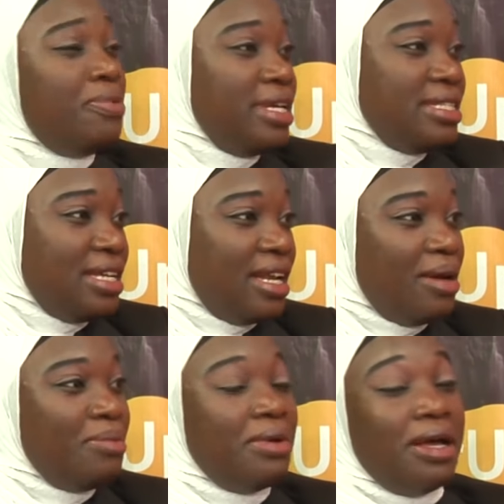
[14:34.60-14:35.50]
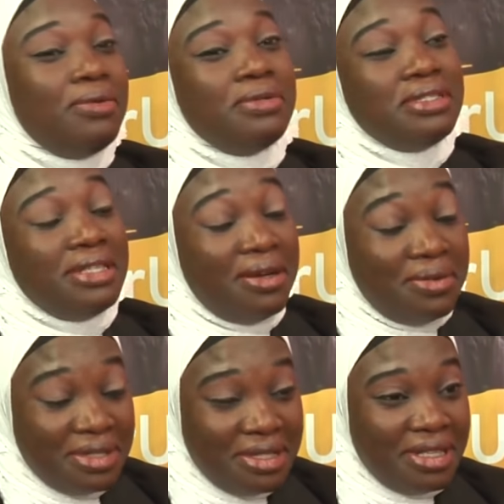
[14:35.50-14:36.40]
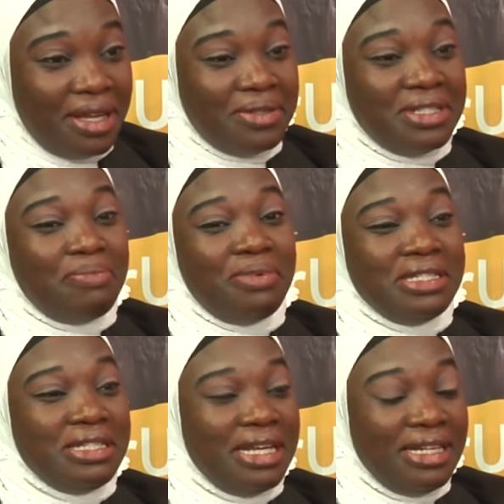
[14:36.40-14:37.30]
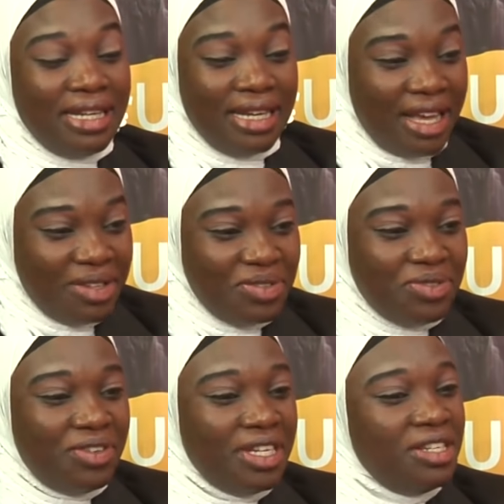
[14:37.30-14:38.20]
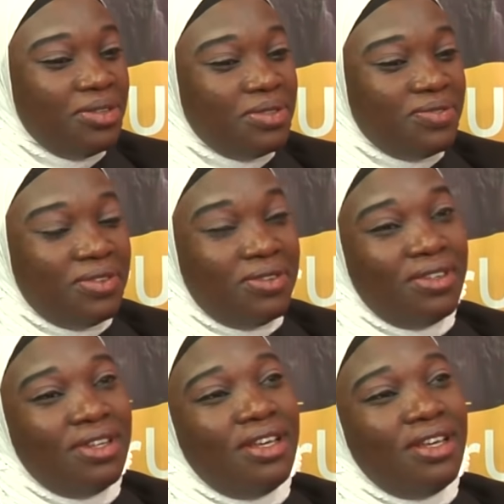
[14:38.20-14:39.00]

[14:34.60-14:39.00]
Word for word: Press Club. Mm -hmm. I mm-hmm. was I was I was the president. Then I used to read news for